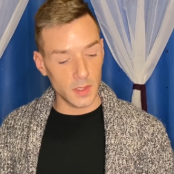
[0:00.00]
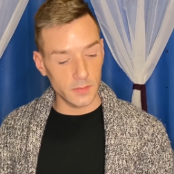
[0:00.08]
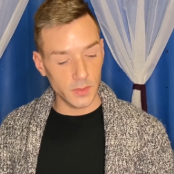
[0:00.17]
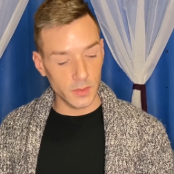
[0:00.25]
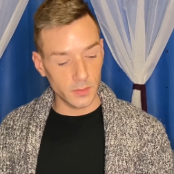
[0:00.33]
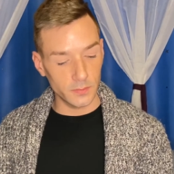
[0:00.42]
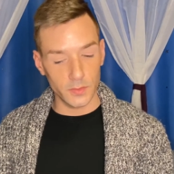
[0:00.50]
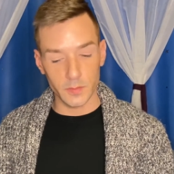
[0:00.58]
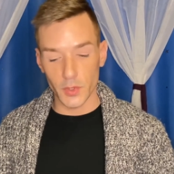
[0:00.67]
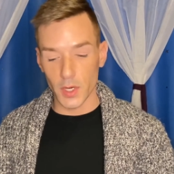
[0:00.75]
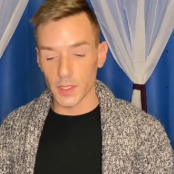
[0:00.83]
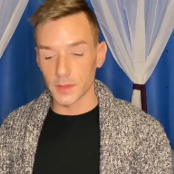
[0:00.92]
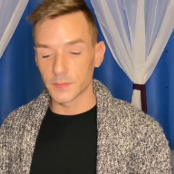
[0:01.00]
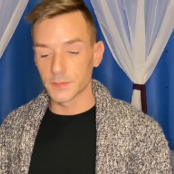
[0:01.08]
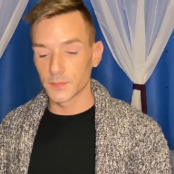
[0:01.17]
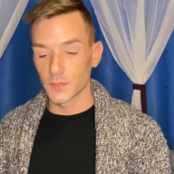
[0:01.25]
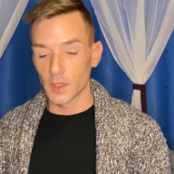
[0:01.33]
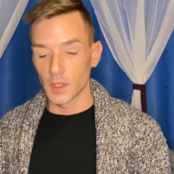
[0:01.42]
look for Pride.
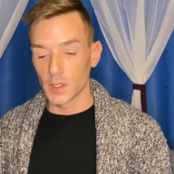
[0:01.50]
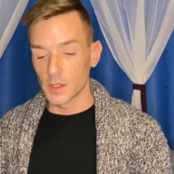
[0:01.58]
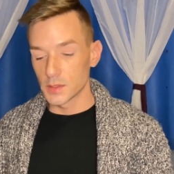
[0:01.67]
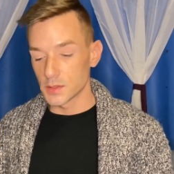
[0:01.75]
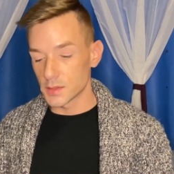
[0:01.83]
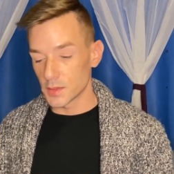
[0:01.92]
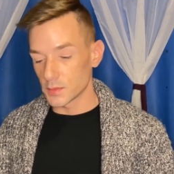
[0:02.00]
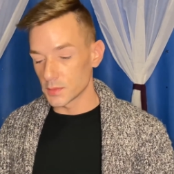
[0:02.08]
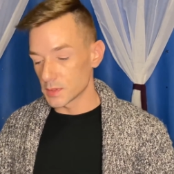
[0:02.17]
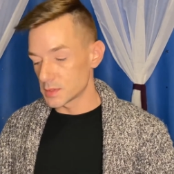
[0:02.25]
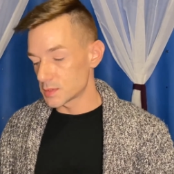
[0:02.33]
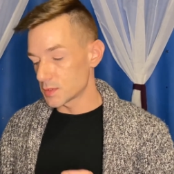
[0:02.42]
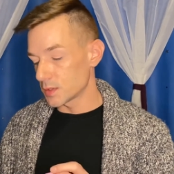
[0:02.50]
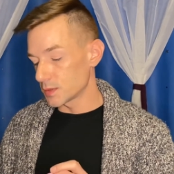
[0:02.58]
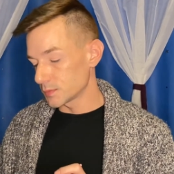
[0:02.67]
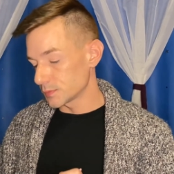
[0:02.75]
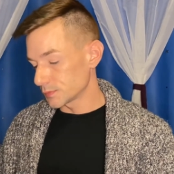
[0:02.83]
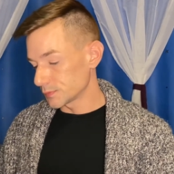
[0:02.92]
So let's start.
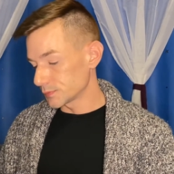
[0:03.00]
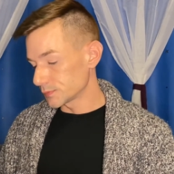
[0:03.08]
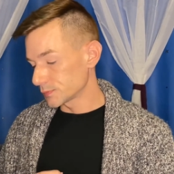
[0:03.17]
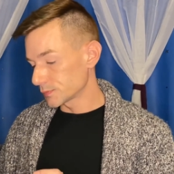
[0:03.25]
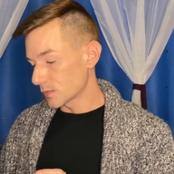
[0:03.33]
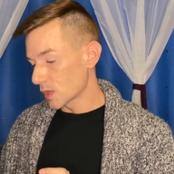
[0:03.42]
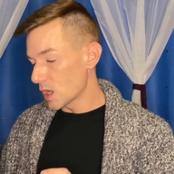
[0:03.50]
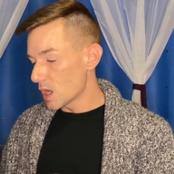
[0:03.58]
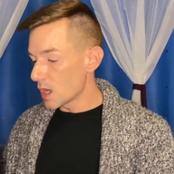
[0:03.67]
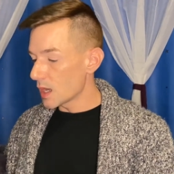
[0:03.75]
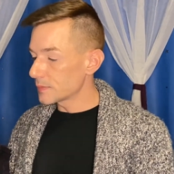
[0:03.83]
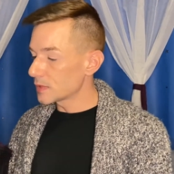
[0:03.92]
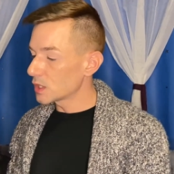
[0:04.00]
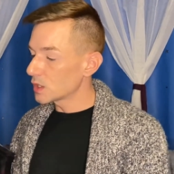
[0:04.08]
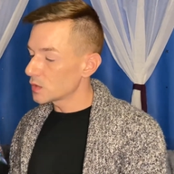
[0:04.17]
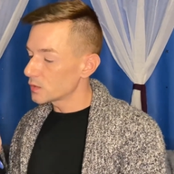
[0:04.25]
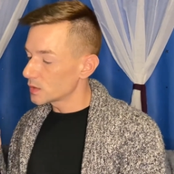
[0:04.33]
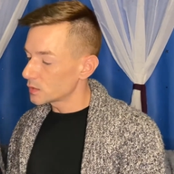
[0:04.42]
I'm gonna go
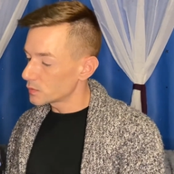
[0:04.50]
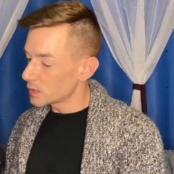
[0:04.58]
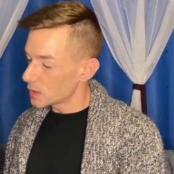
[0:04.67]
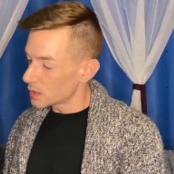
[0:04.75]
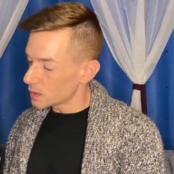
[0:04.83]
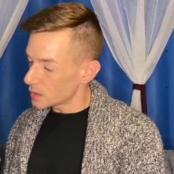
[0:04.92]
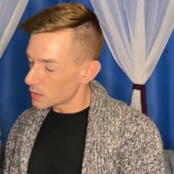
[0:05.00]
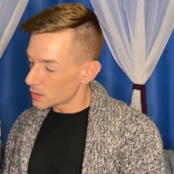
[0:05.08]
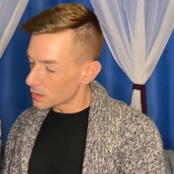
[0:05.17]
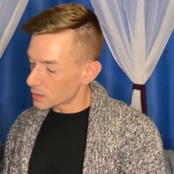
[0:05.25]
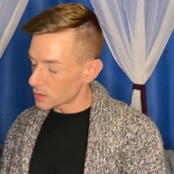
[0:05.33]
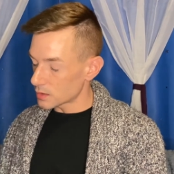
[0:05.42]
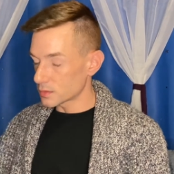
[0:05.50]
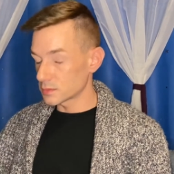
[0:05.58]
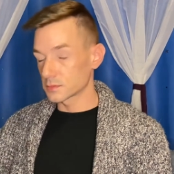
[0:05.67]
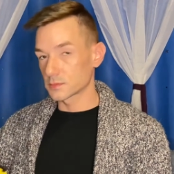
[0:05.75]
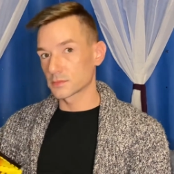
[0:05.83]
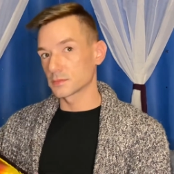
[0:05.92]
in with,
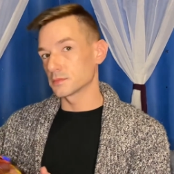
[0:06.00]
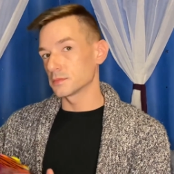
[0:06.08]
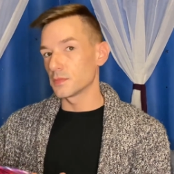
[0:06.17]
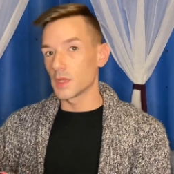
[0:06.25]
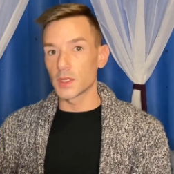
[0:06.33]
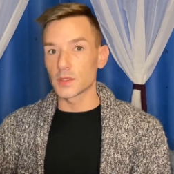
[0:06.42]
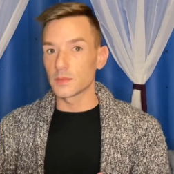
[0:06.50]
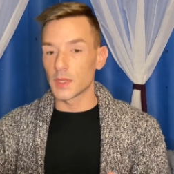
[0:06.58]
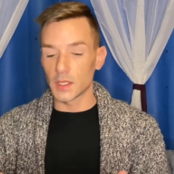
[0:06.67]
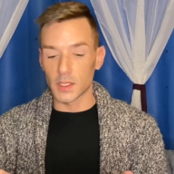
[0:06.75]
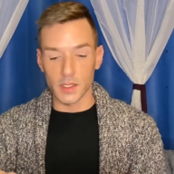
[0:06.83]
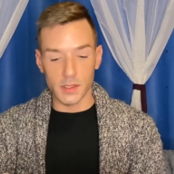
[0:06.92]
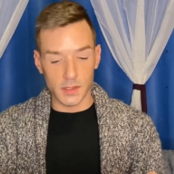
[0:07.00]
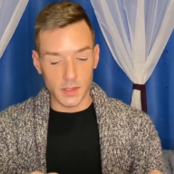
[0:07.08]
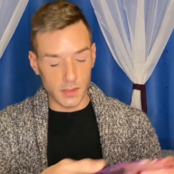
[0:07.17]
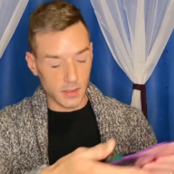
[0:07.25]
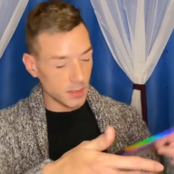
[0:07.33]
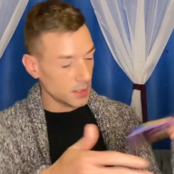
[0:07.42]
they don't make it easy to
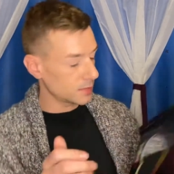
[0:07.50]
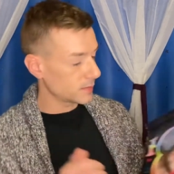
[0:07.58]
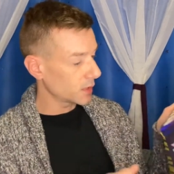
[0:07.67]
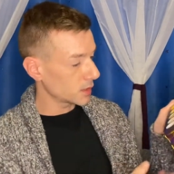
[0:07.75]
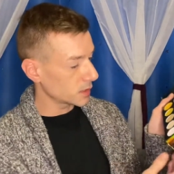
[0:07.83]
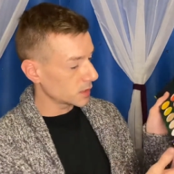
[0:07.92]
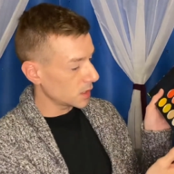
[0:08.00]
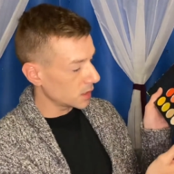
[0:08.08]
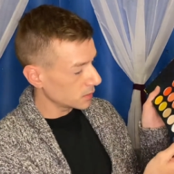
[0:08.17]
see, I'm not gonna lie,